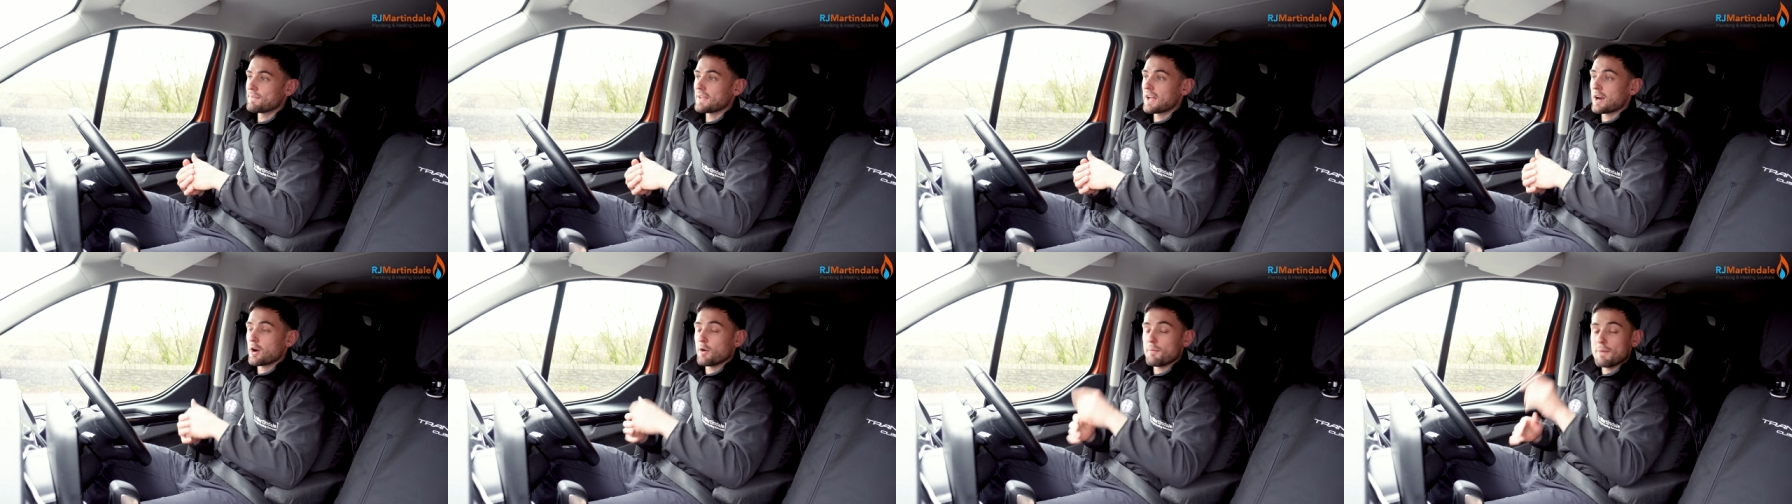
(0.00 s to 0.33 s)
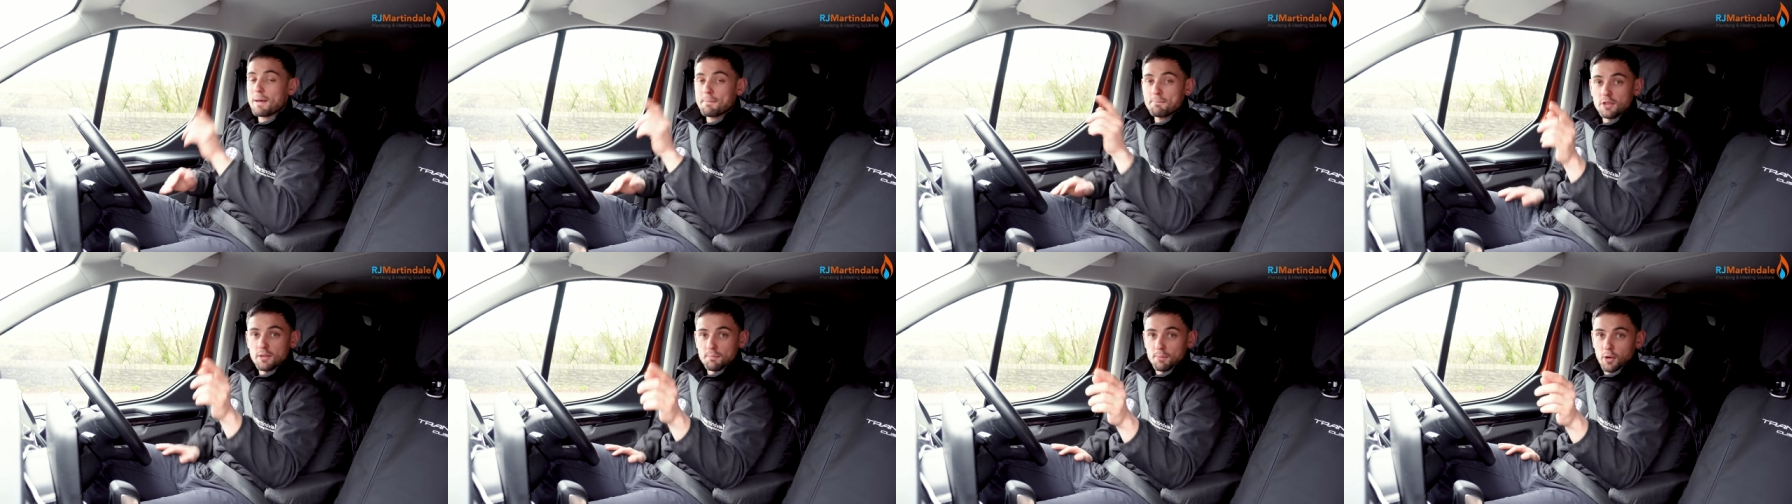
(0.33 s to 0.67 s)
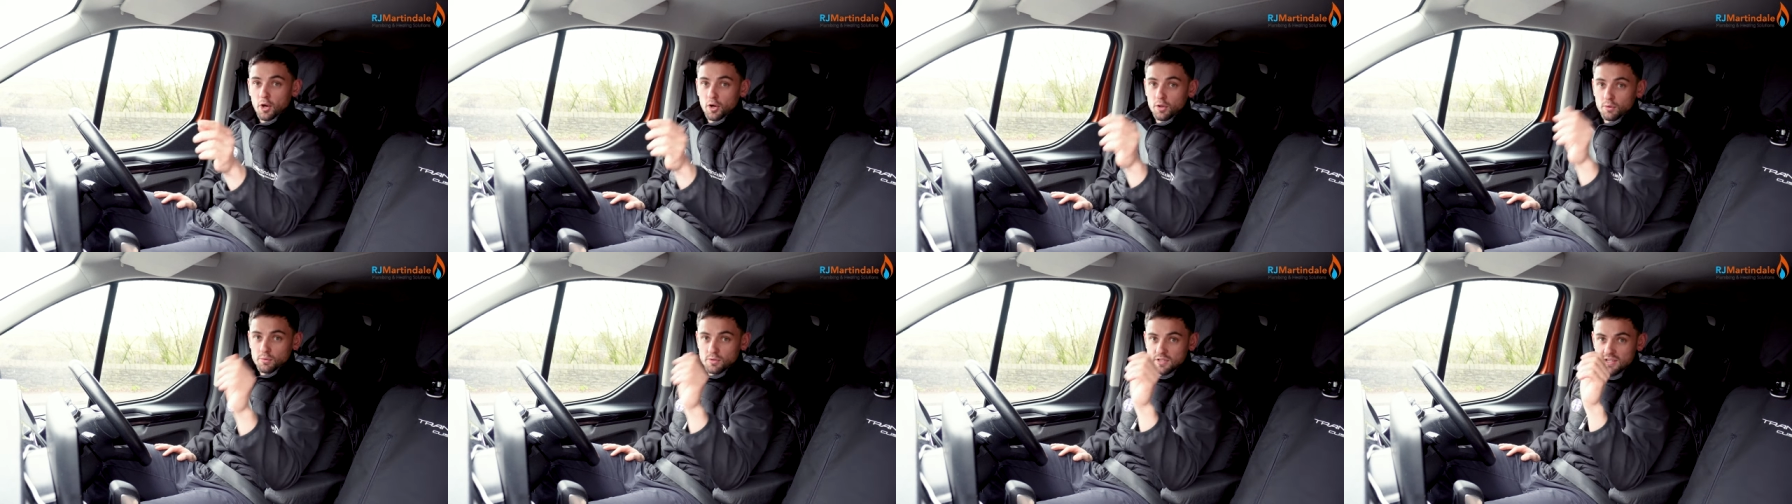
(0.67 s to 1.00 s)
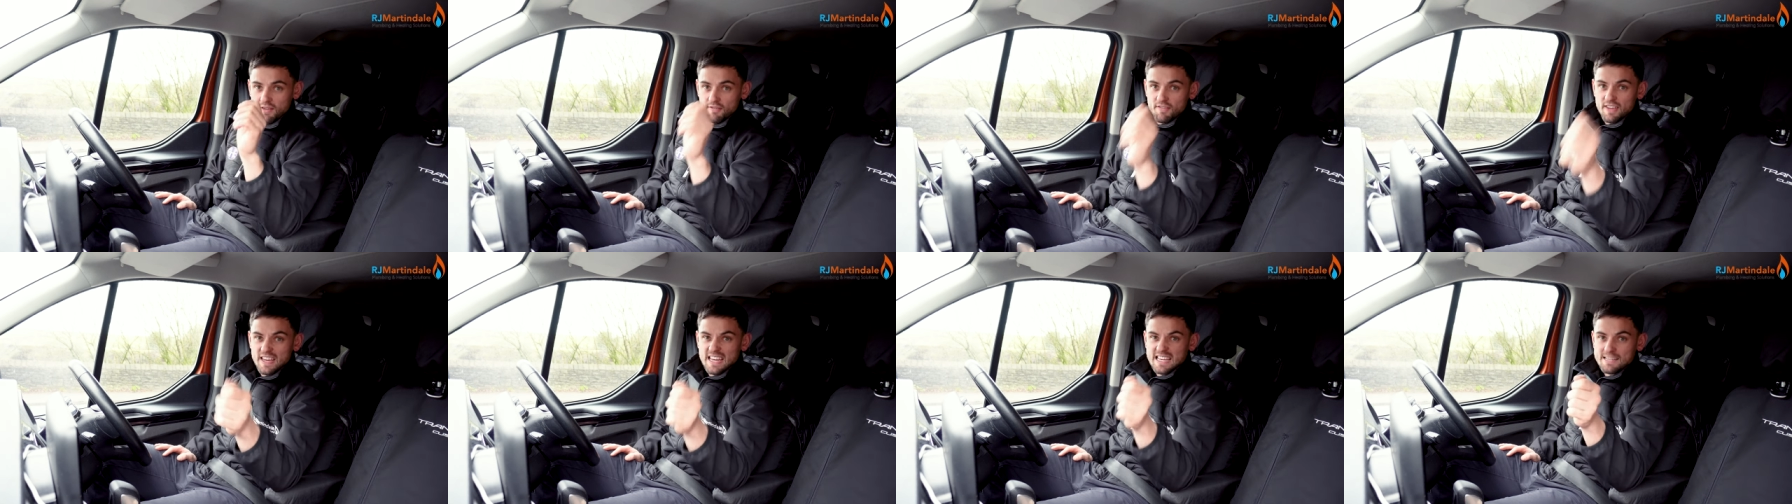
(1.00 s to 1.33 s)
And I remember the boiler, it was
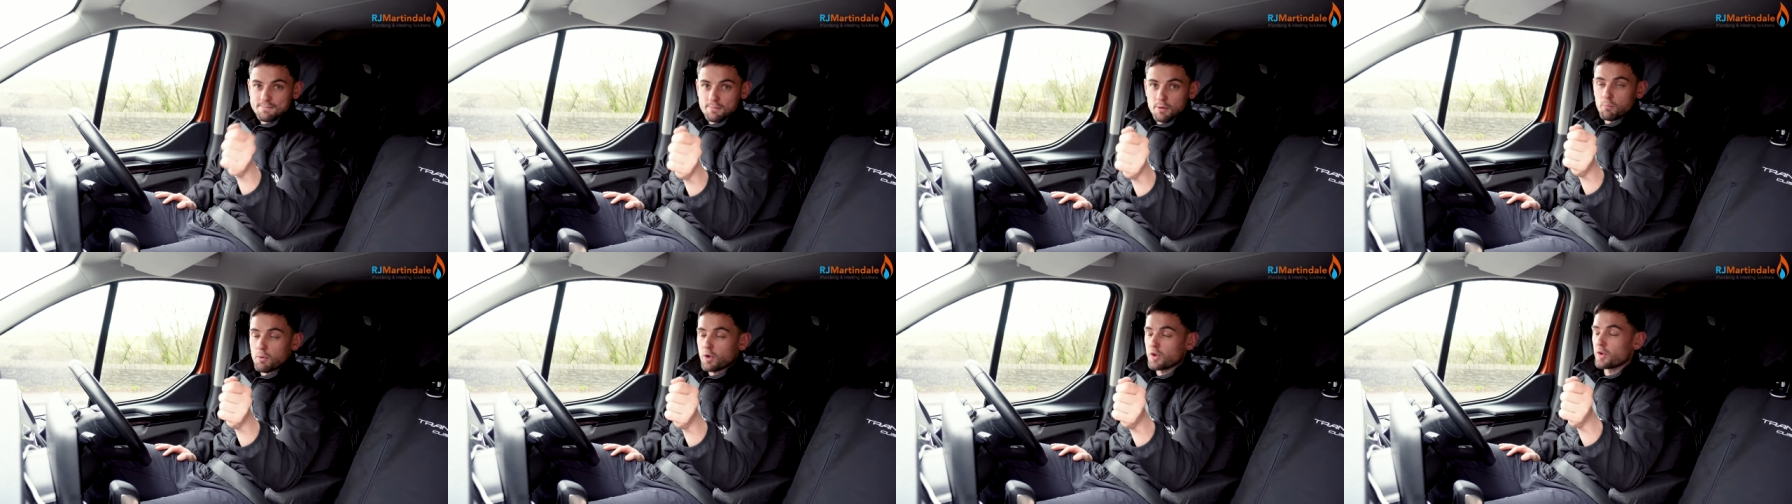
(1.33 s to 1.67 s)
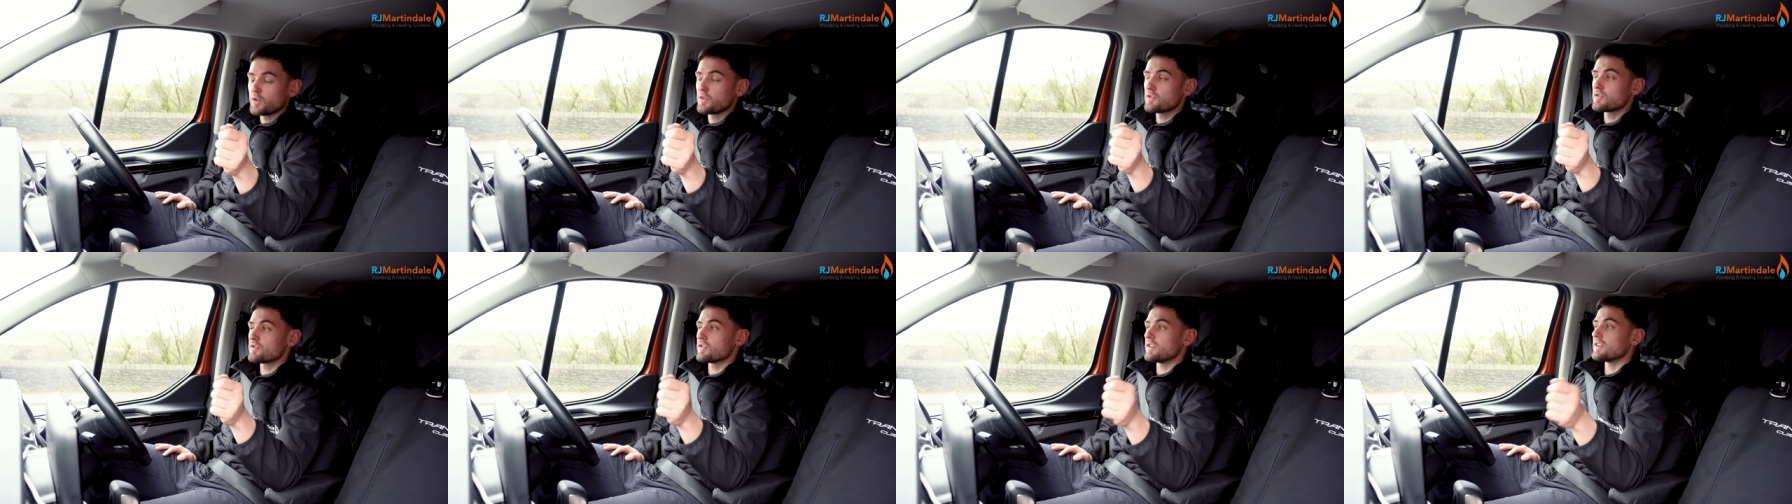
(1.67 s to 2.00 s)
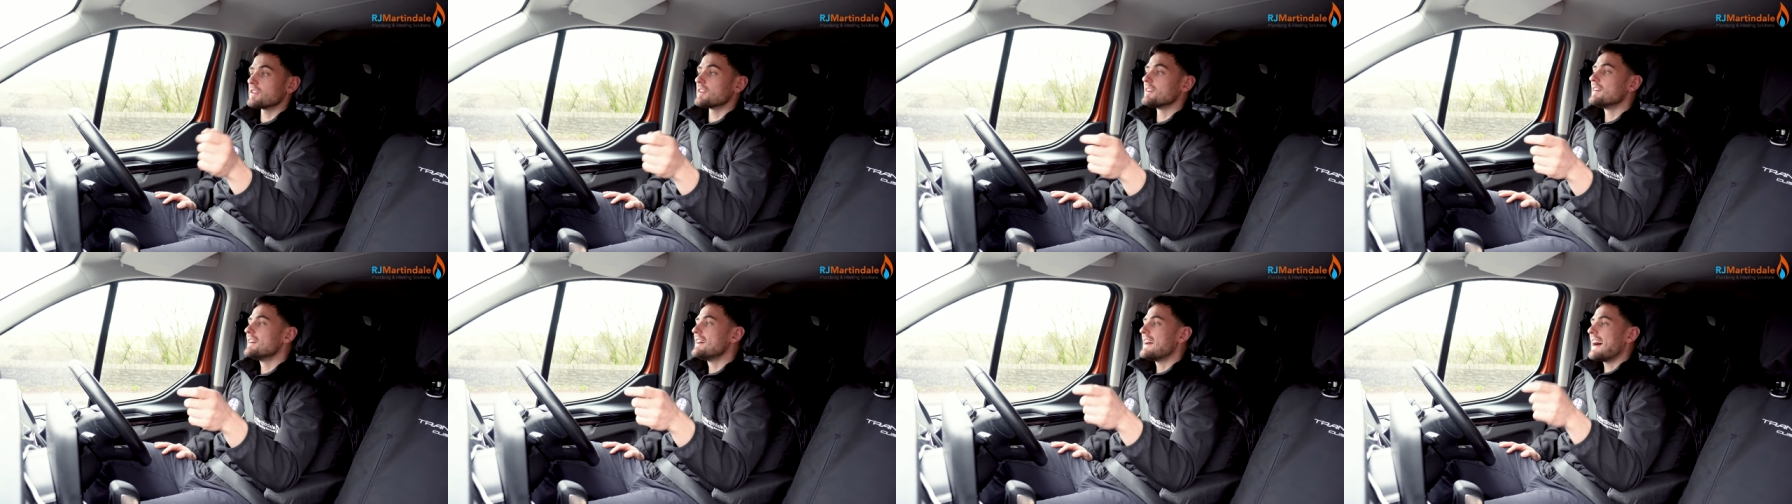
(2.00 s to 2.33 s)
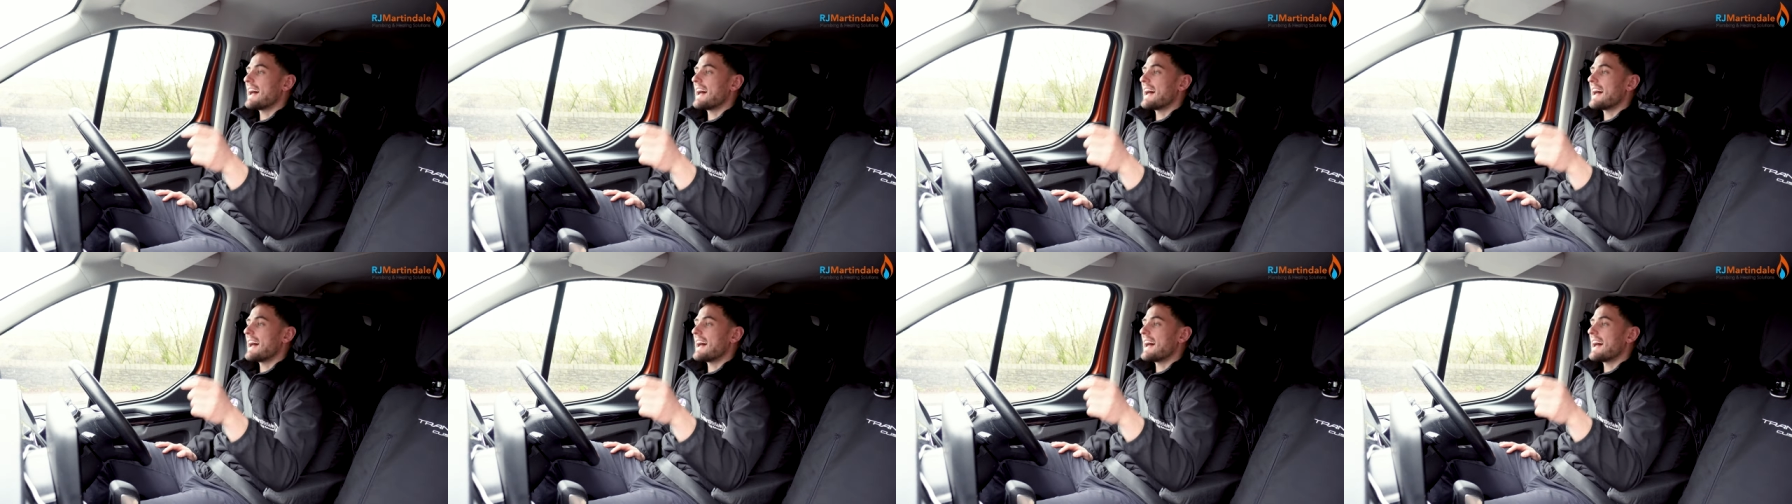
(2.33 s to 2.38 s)
a Viesman one hundred.